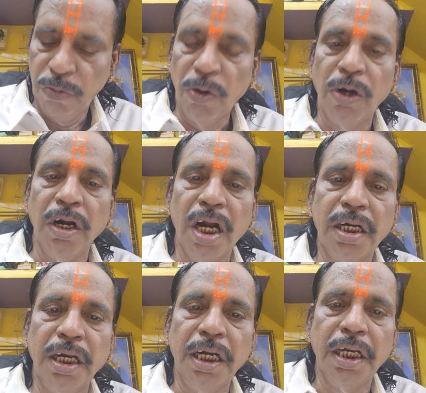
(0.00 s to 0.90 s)

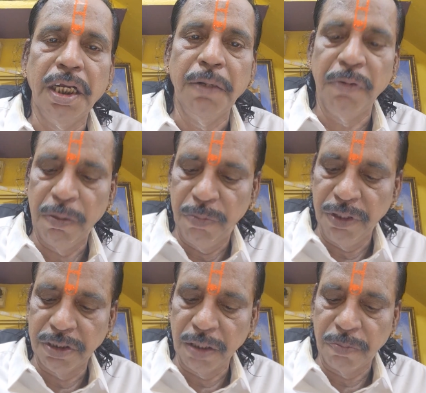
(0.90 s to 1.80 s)
409, criminal
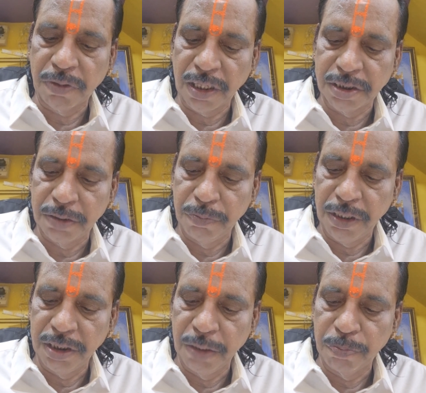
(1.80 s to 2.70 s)
breach of trust
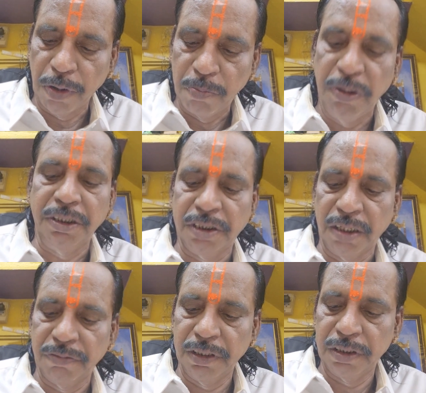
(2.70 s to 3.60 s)
by the public
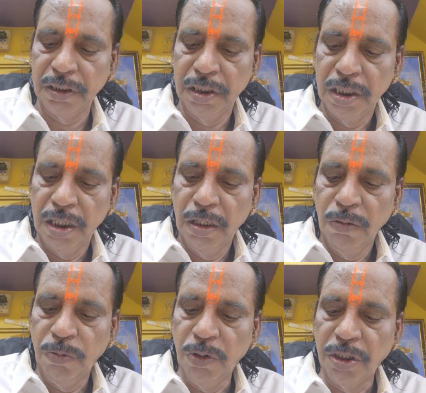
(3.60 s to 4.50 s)
servant.
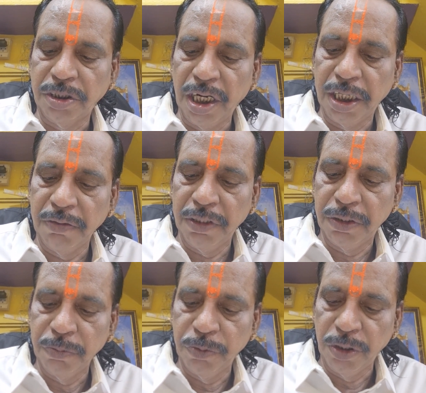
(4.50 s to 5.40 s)
431
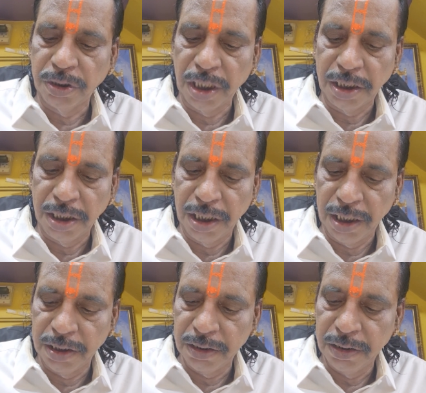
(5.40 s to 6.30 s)
to
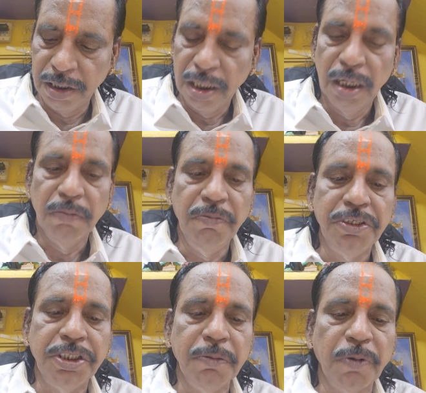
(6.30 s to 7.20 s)
439,
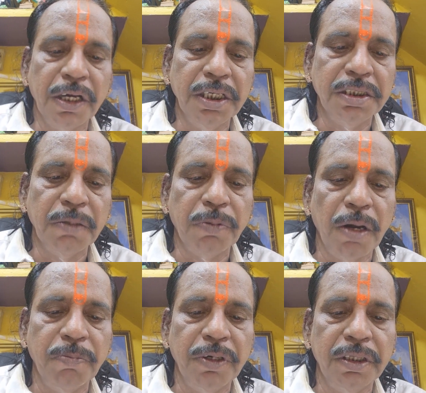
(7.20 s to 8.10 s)
mischief against the
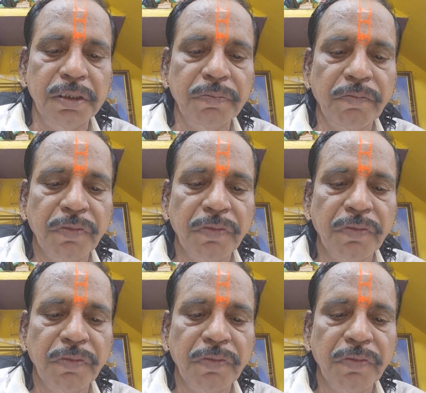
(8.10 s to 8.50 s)
property.